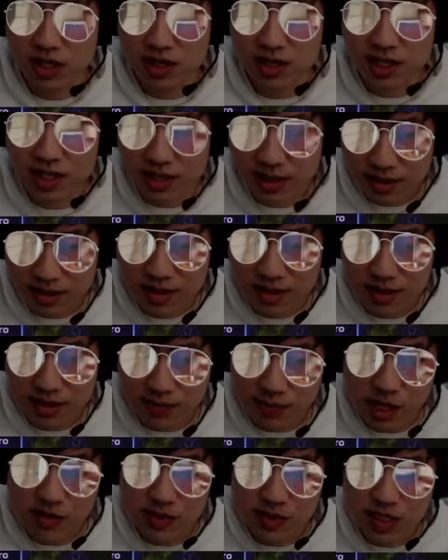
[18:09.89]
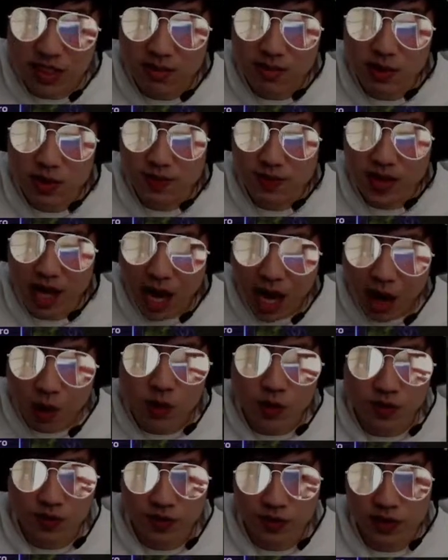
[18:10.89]
This is probably the most
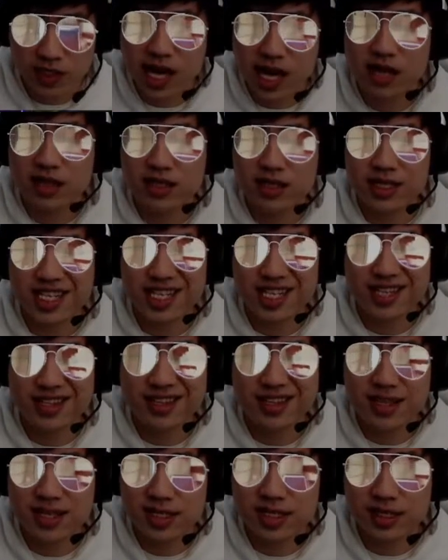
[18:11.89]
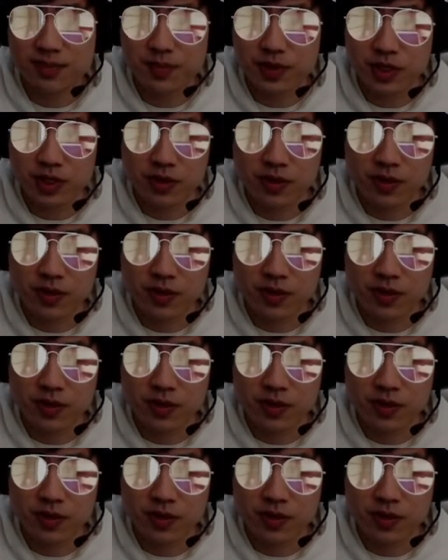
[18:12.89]
powerful talent in this build.